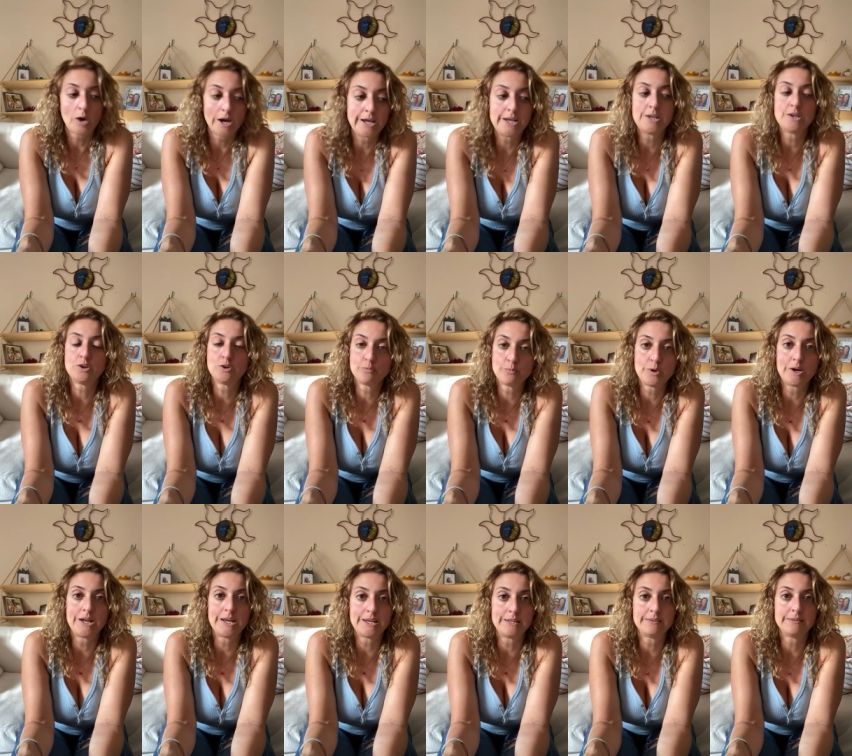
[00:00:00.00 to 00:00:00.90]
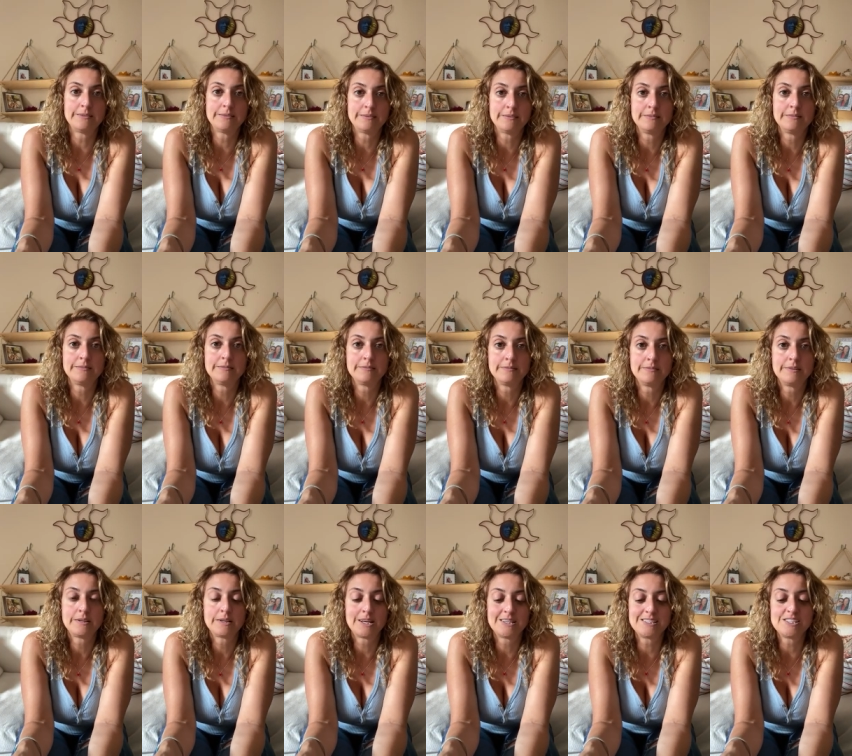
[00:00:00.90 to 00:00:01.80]
Quiet your brain.
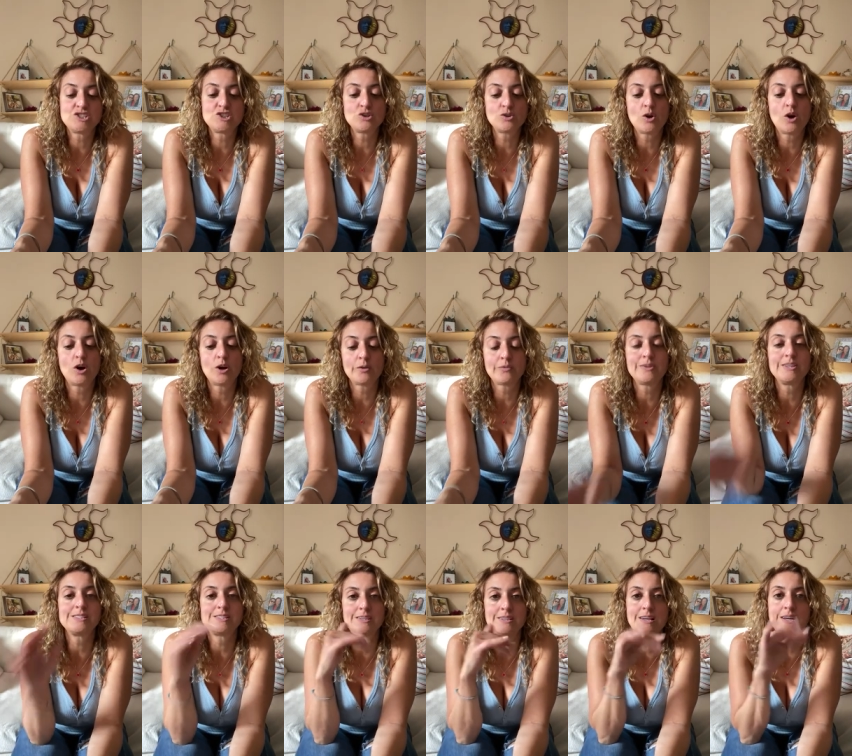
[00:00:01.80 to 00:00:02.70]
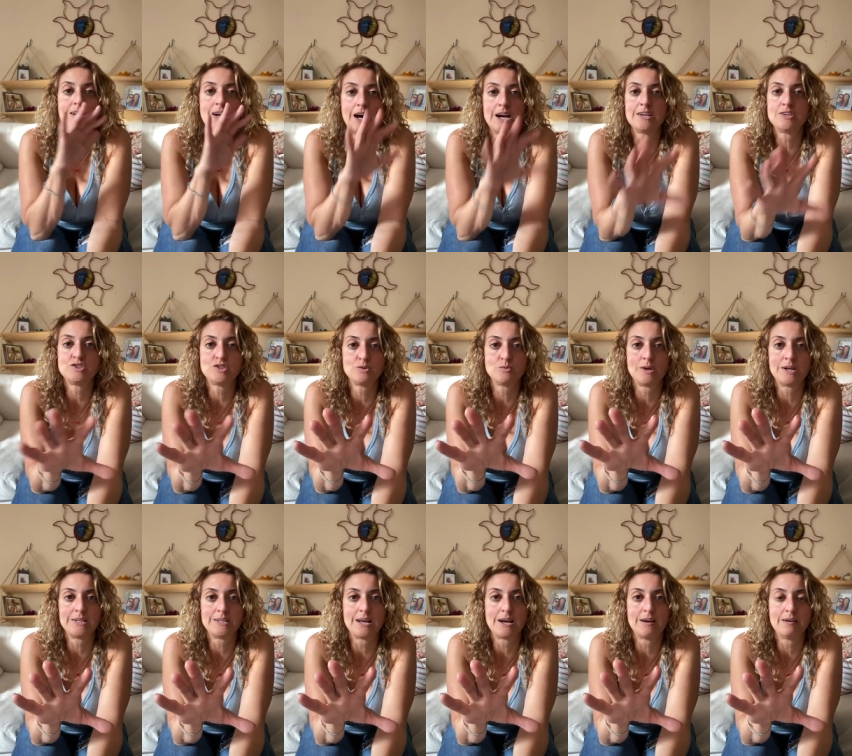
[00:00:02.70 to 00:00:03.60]
Because it's your heart that's going to guide you
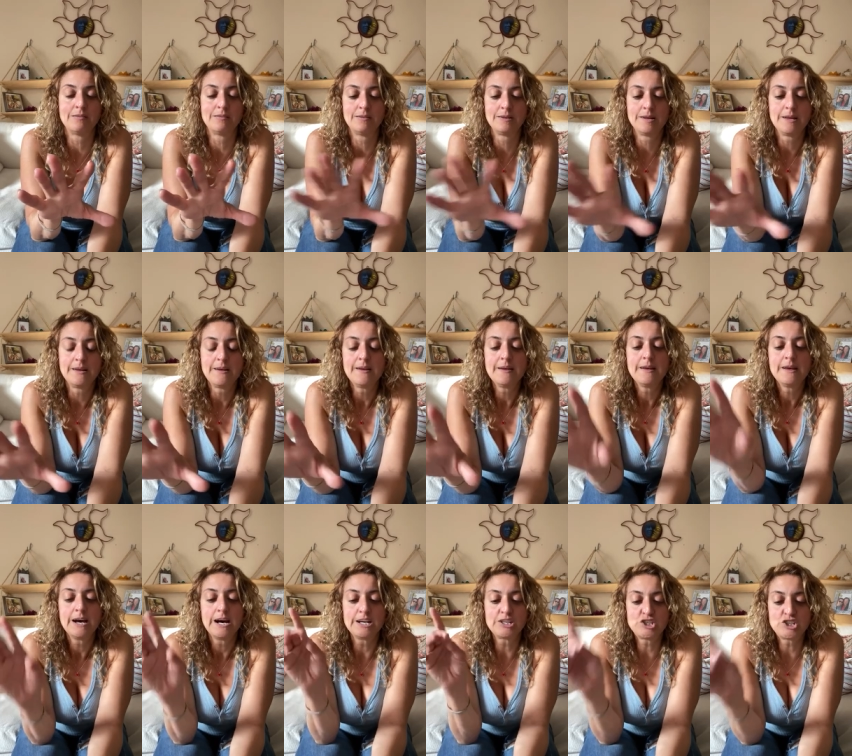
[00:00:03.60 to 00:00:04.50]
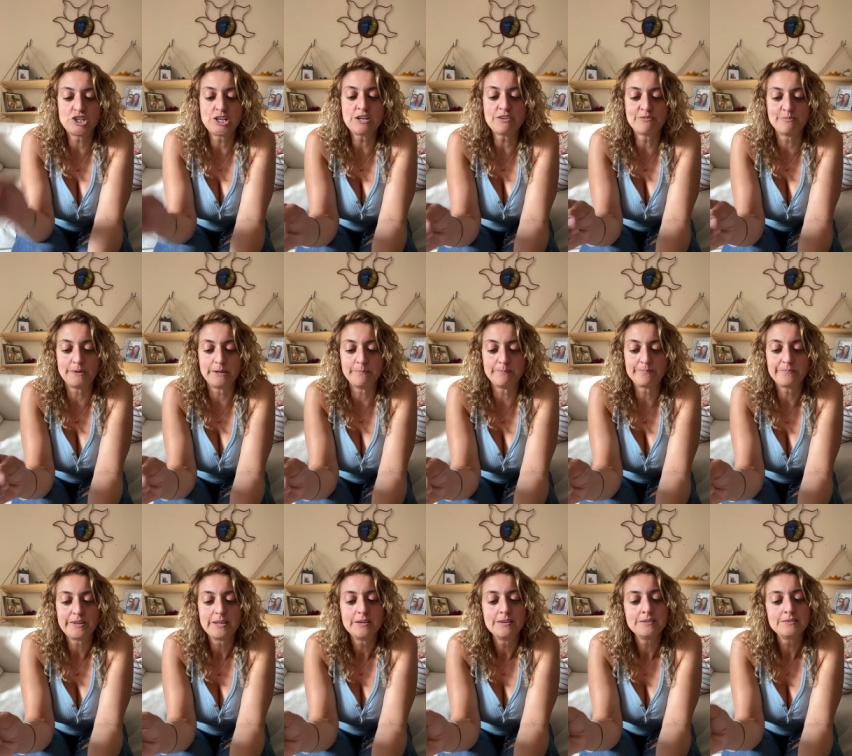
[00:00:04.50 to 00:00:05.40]
right now. Achievement.
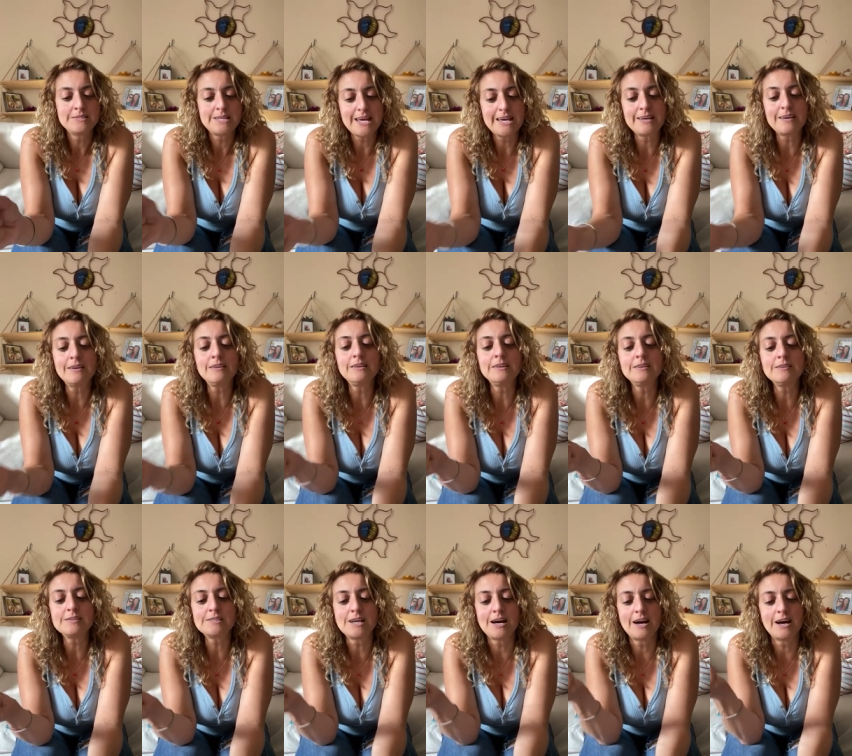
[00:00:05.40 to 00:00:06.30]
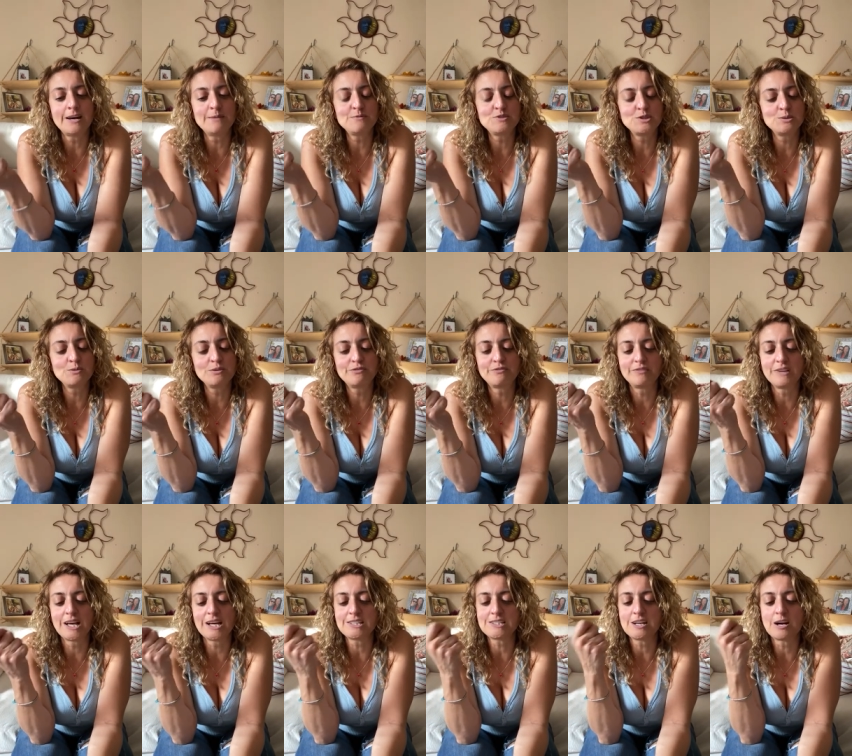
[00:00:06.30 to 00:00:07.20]
Take a little time to
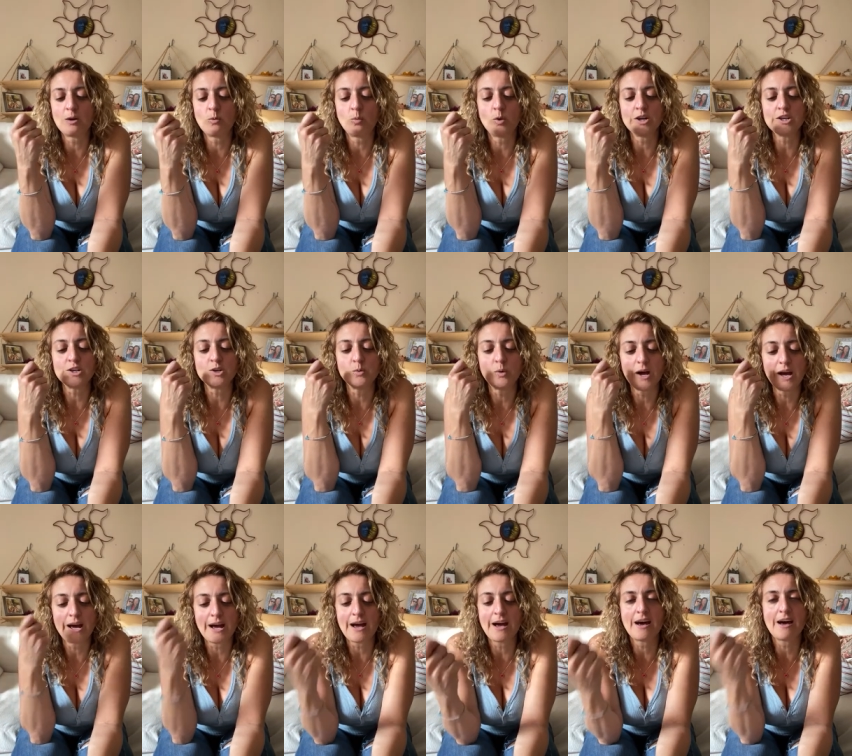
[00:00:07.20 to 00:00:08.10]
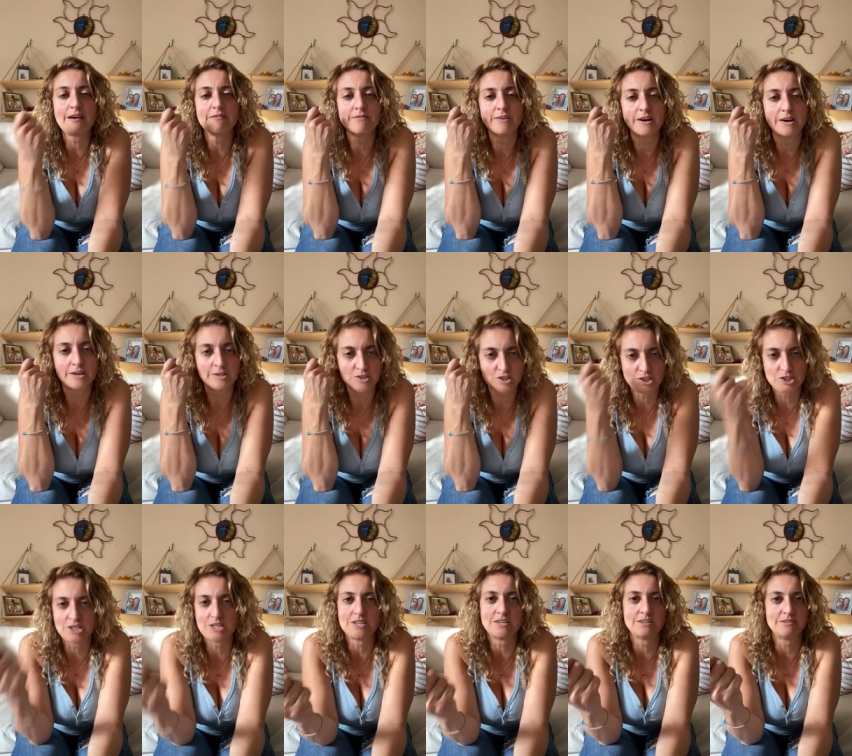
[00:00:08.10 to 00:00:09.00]
reflect on what you have
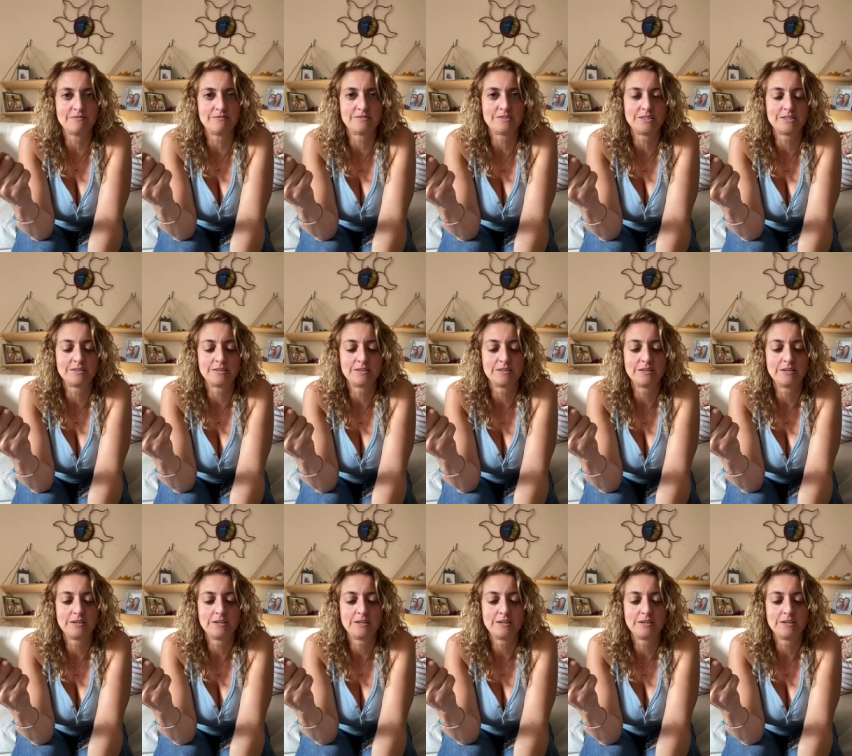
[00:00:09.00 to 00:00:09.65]
achieved.